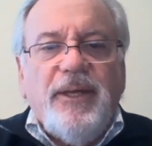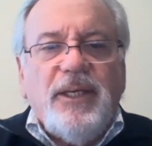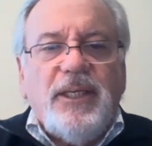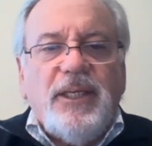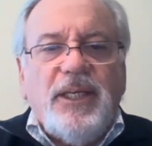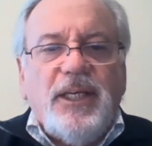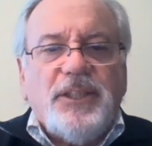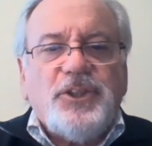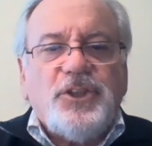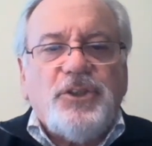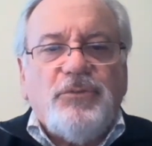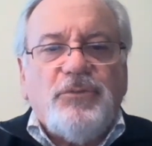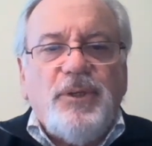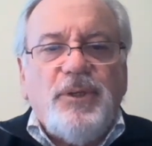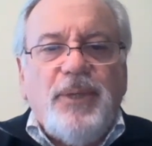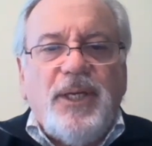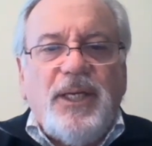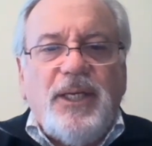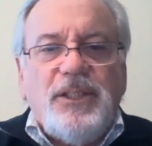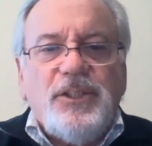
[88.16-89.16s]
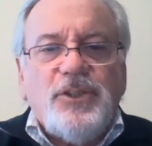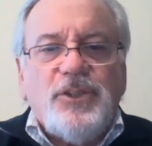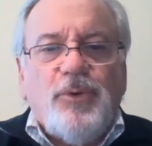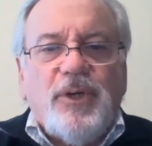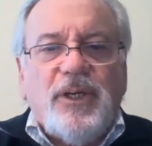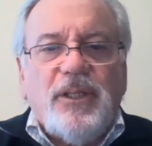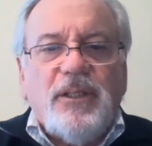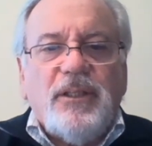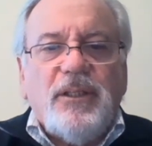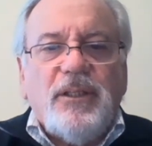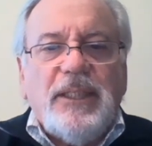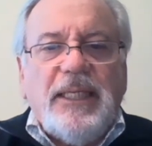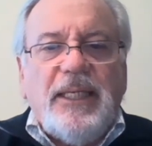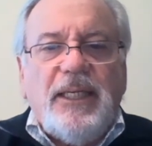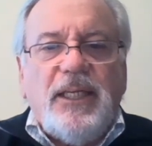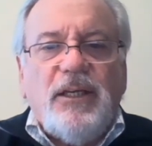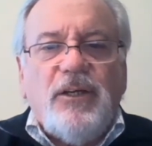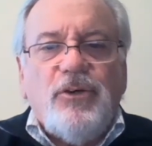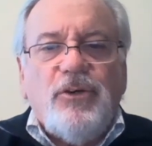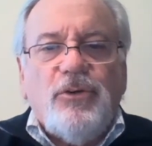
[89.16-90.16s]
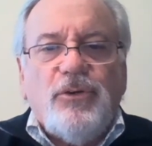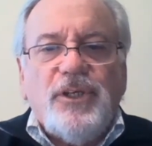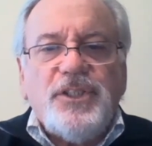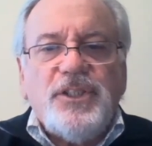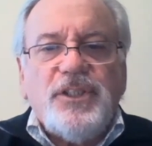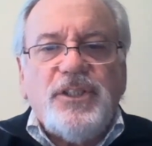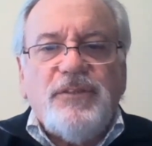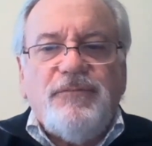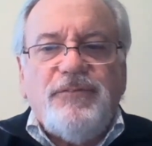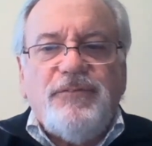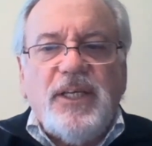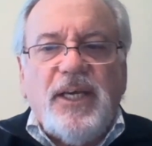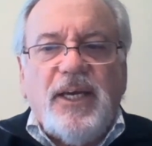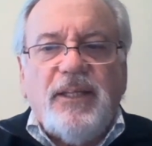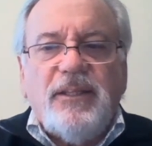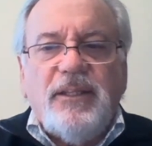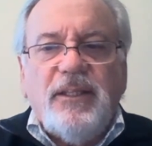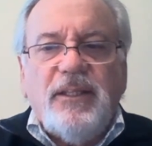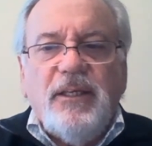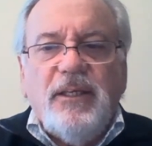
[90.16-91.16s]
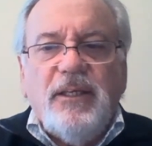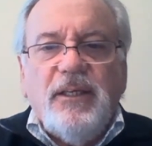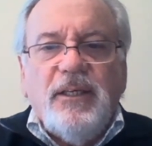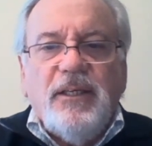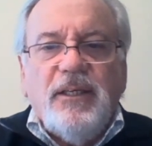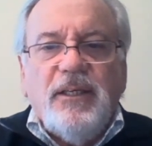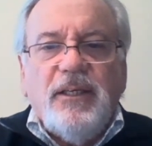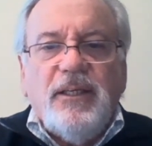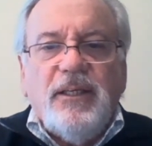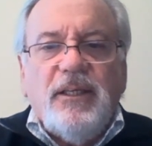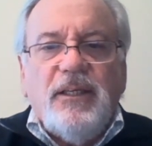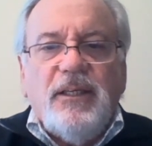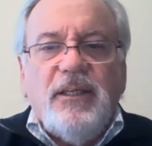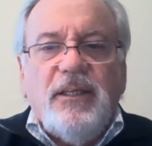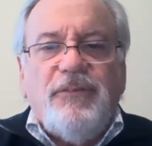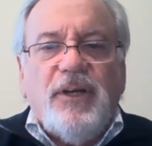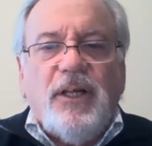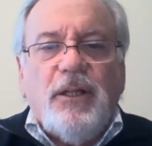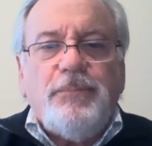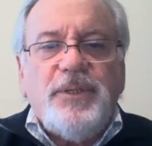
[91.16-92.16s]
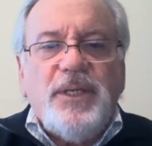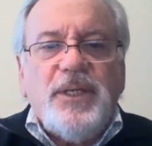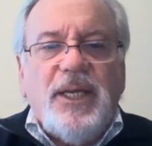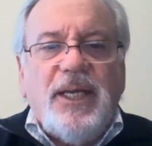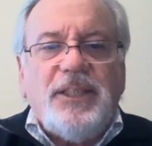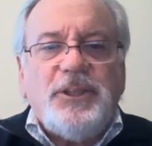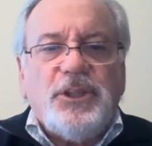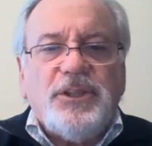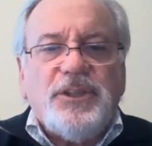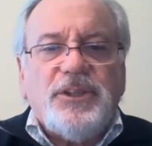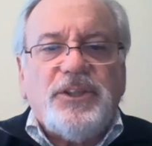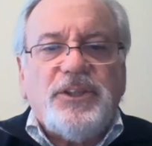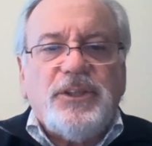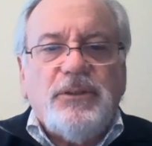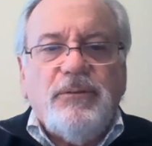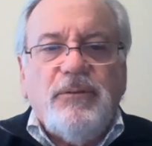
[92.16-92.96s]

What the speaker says: Cancer remains one of the leading causes of death in developed nations.